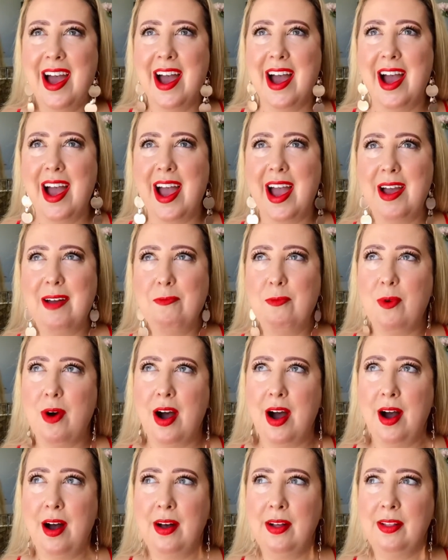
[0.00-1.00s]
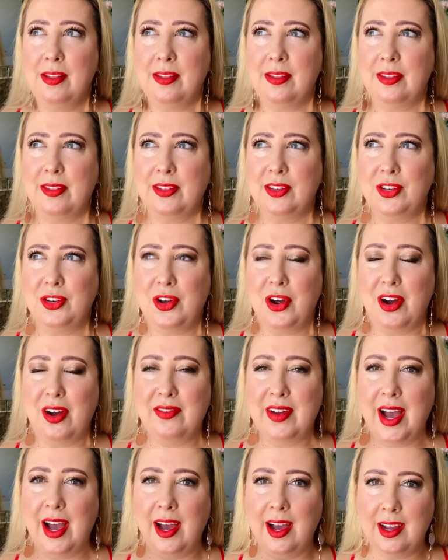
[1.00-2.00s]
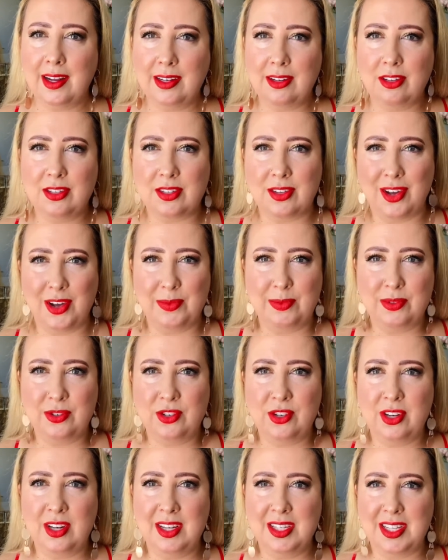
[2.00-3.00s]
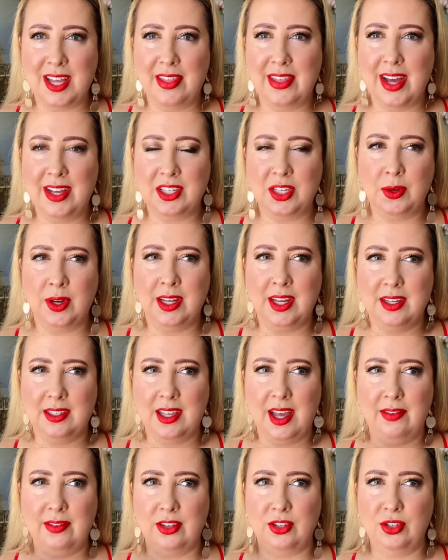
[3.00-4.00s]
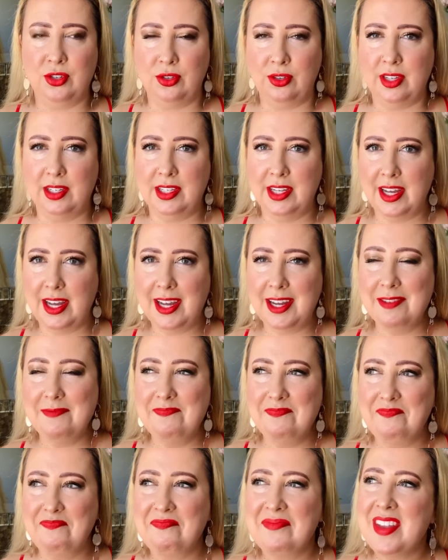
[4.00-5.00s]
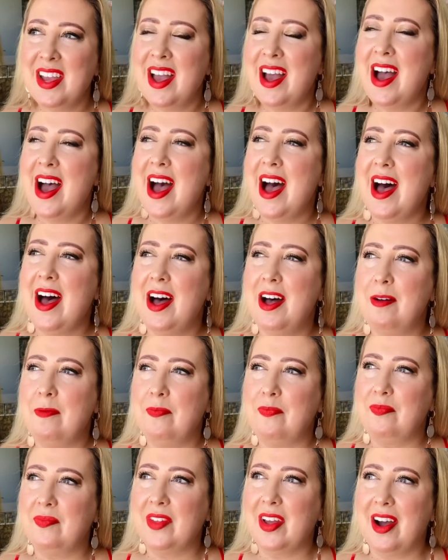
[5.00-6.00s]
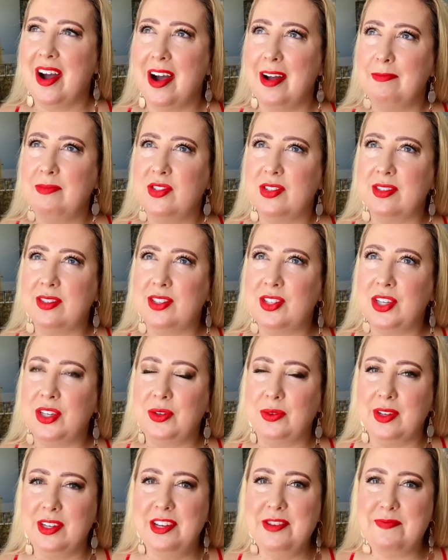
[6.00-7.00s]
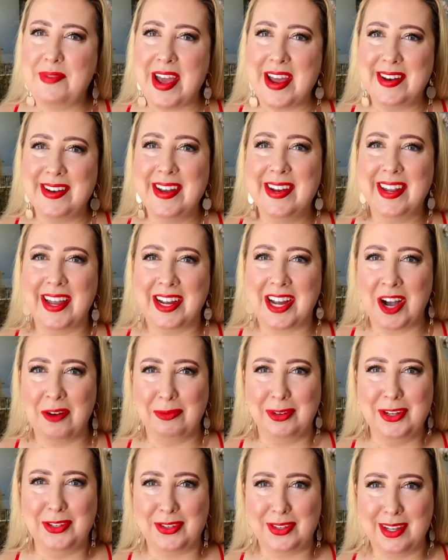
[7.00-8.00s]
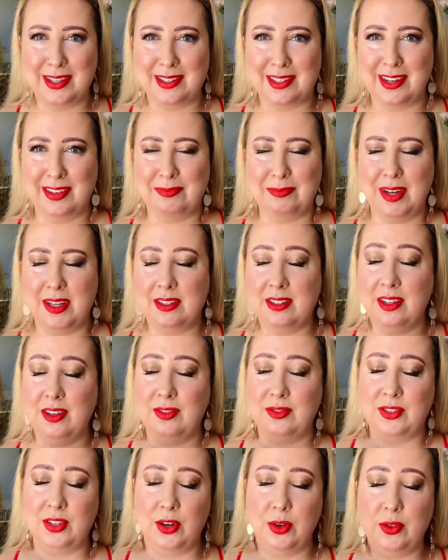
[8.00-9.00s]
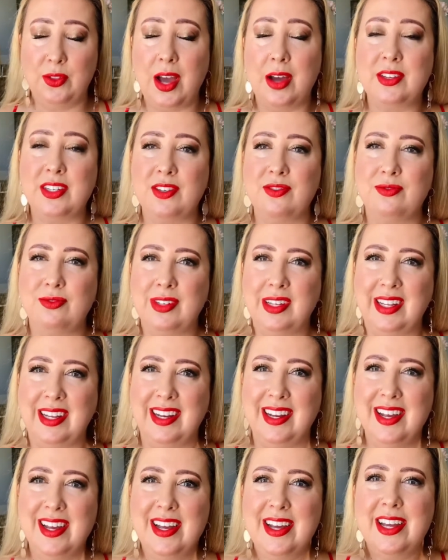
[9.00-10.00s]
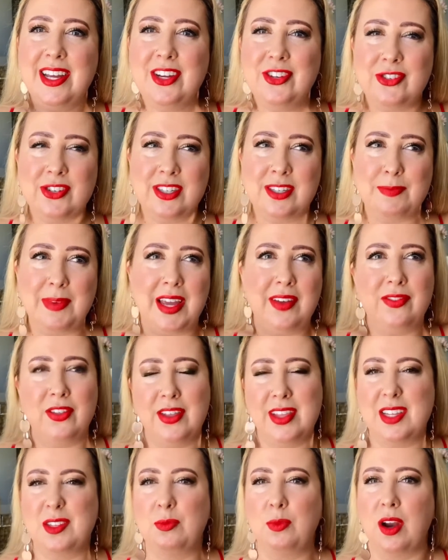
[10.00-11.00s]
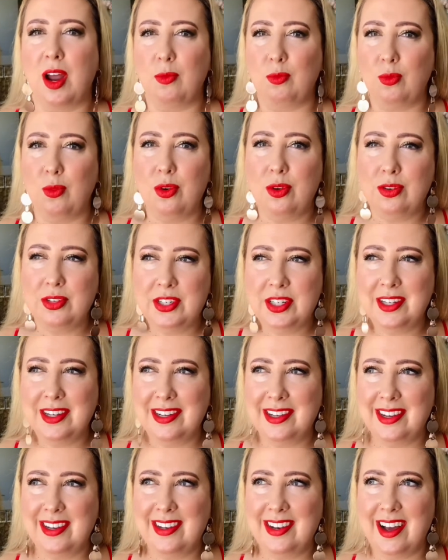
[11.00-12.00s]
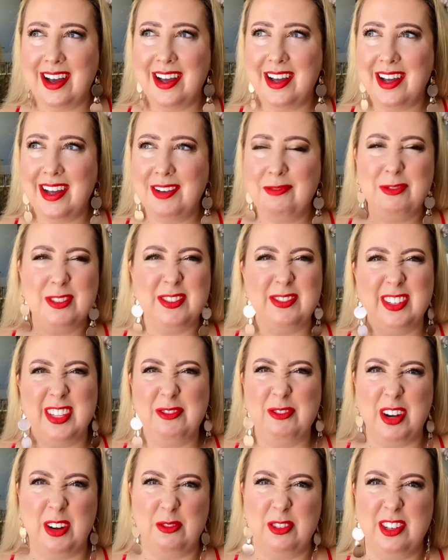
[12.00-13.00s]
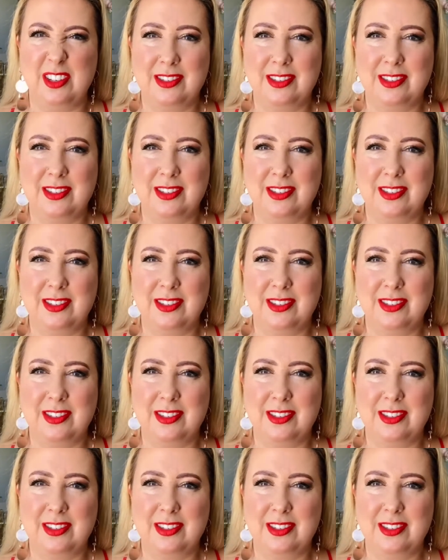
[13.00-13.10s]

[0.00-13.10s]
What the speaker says: And while, you know, I've had lots of opportunities like that to, I guess, have a sugar D, I'm just too independent. Like, I want to do that stuff myself. So that didn't really interest me, even though that's what I wanted. It wasn't really what I wanted.